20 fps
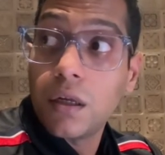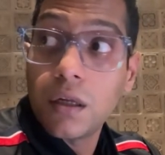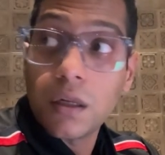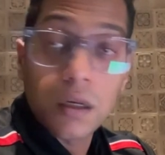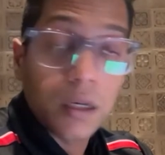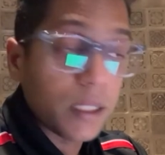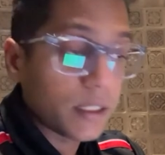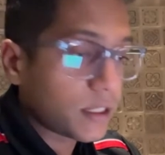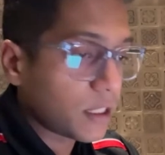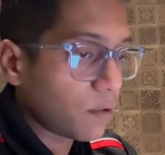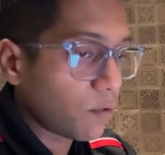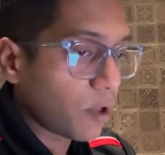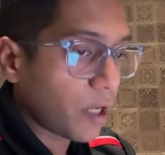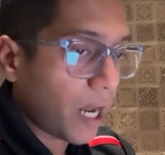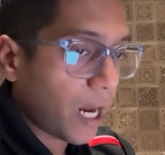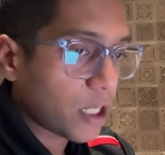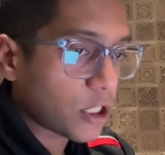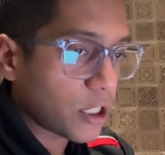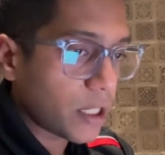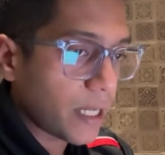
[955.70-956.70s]
let's see what
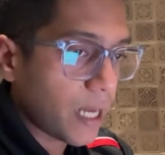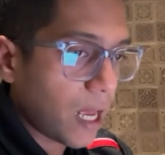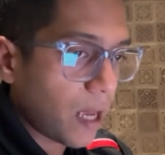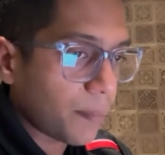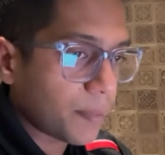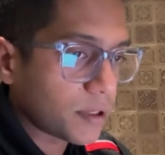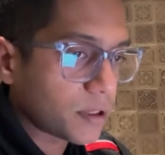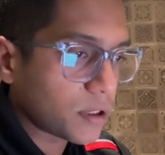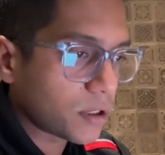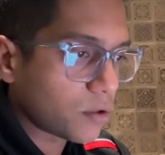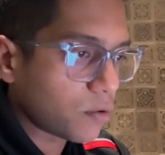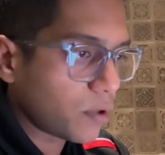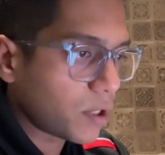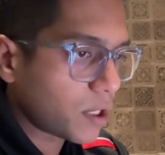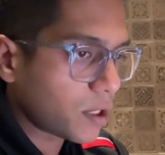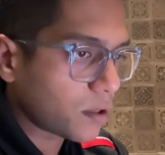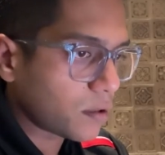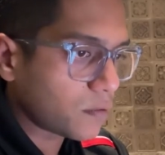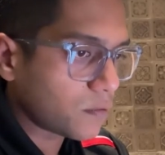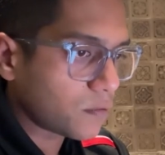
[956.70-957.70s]
actually happens to it.
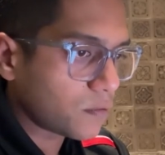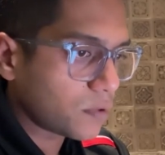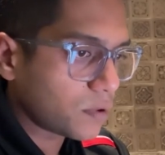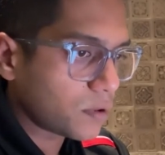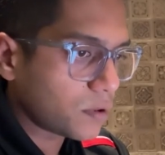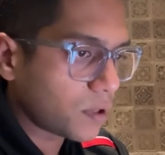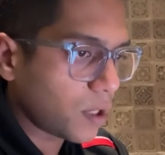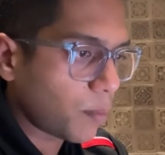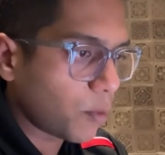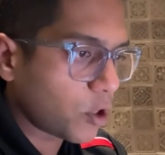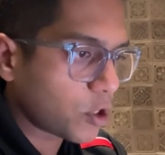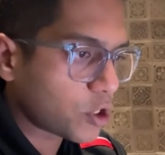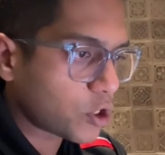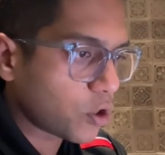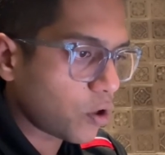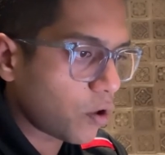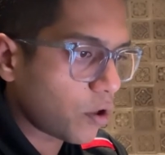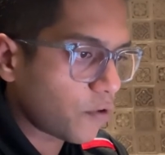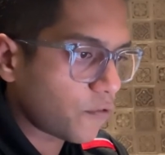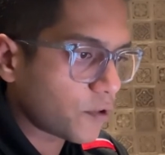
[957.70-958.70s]
I'm not
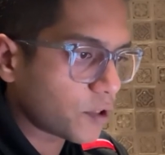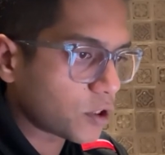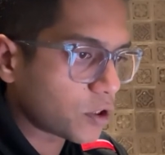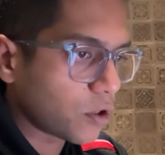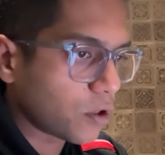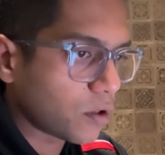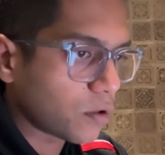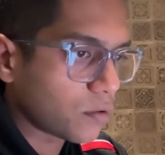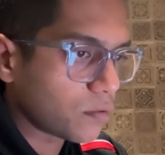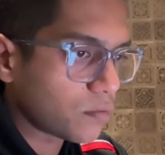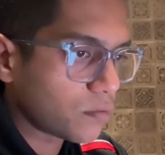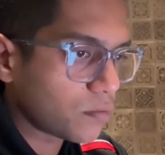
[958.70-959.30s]
sure if it's gonna.